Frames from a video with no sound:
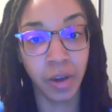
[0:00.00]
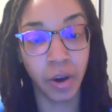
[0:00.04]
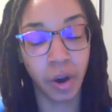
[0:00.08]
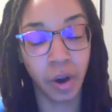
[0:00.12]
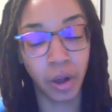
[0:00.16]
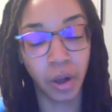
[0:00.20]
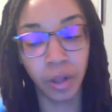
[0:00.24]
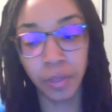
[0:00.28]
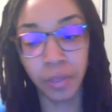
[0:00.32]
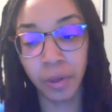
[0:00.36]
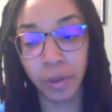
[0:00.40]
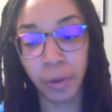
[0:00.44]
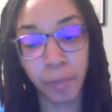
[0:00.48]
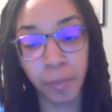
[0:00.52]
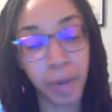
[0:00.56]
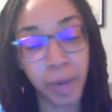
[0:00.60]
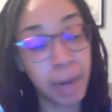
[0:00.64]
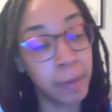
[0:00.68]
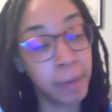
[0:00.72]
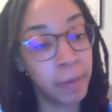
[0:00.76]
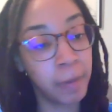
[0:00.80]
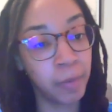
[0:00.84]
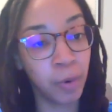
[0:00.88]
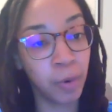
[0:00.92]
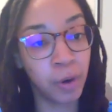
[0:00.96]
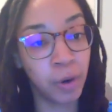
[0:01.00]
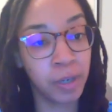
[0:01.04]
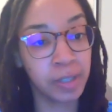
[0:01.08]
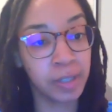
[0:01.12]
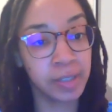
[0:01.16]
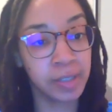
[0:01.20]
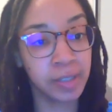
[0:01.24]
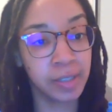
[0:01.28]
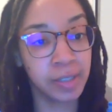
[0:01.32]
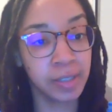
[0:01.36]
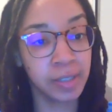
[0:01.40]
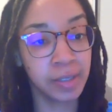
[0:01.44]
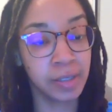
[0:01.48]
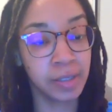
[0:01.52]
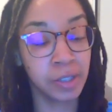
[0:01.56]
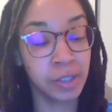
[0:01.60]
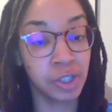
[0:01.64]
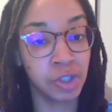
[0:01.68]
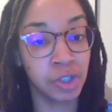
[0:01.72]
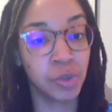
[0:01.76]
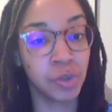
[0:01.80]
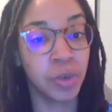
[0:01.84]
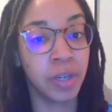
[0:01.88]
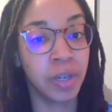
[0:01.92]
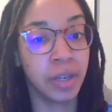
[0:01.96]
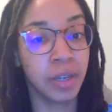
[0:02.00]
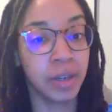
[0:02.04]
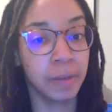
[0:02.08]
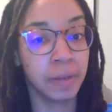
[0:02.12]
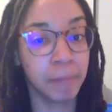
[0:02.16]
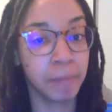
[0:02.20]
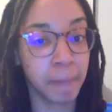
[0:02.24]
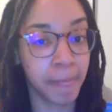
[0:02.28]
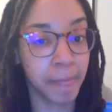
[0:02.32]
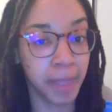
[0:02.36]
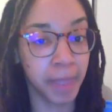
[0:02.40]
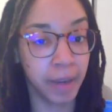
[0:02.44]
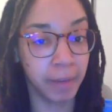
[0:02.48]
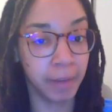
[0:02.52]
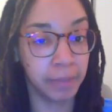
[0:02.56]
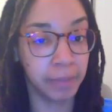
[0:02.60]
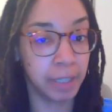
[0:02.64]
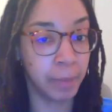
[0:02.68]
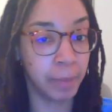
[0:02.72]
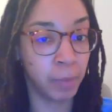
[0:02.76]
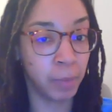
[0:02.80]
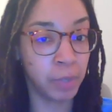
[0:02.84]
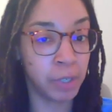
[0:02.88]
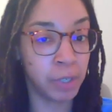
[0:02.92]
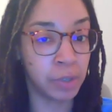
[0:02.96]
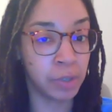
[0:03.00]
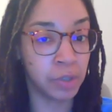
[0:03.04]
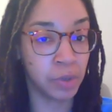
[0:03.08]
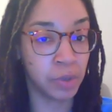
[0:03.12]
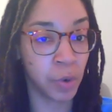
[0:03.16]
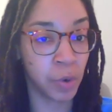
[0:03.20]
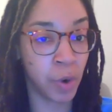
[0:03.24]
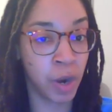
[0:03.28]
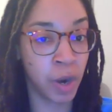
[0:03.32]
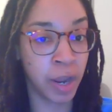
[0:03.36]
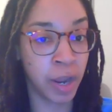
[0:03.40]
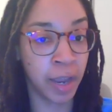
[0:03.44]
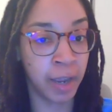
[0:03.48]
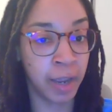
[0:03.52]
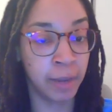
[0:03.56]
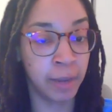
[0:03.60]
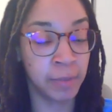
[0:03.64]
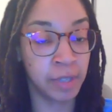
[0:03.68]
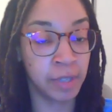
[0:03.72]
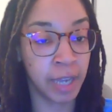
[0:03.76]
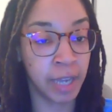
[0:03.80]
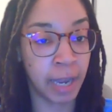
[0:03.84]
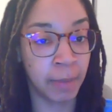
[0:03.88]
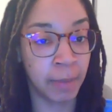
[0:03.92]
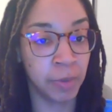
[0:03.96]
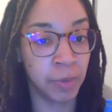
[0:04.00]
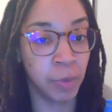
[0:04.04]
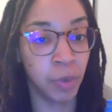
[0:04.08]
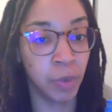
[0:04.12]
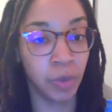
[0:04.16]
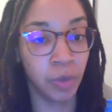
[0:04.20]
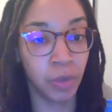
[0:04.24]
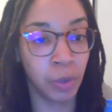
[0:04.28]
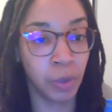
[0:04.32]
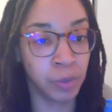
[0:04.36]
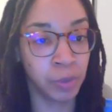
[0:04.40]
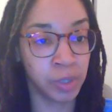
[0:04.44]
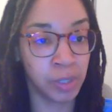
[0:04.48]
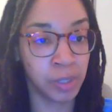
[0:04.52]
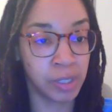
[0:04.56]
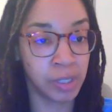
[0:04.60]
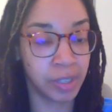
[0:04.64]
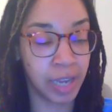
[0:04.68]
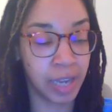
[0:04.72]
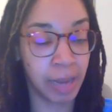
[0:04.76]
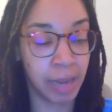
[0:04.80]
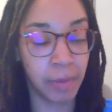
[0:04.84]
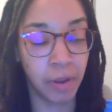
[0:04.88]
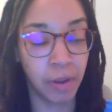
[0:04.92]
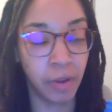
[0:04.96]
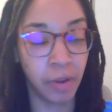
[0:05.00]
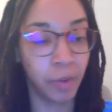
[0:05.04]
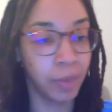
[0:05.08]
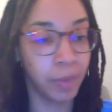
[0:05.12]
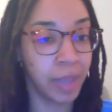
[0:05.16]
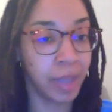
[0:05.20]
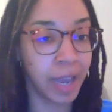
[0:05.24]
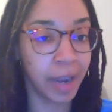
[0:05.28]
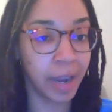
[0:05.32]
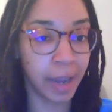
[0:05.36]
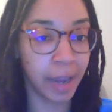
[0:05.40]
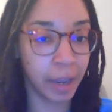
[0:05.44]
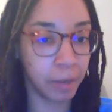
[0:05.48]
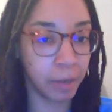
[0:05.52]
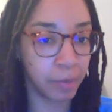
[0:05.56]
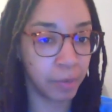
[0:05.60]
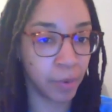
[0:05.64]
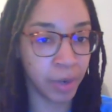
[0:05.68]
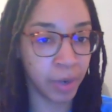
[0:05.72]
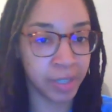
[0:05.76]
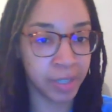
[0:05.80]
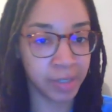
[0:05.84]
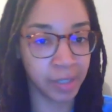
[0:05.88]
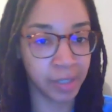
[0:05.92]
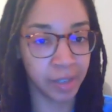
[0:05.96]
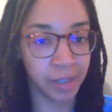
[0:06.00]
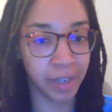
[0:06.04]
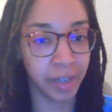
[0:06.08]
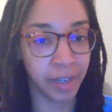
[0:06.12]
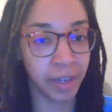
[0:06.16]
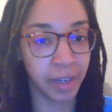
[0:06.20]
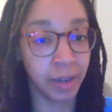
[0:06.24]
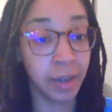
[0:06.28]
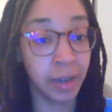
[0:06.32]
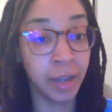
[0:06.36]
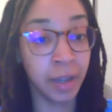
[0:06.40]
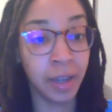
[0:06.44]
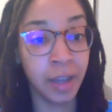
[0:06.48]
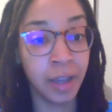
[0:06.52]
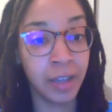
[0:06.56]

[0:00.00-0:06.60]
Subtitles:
although Bobby Portis's streak of double-digit scoring games came to a close in this game, he only had 8 points tonight.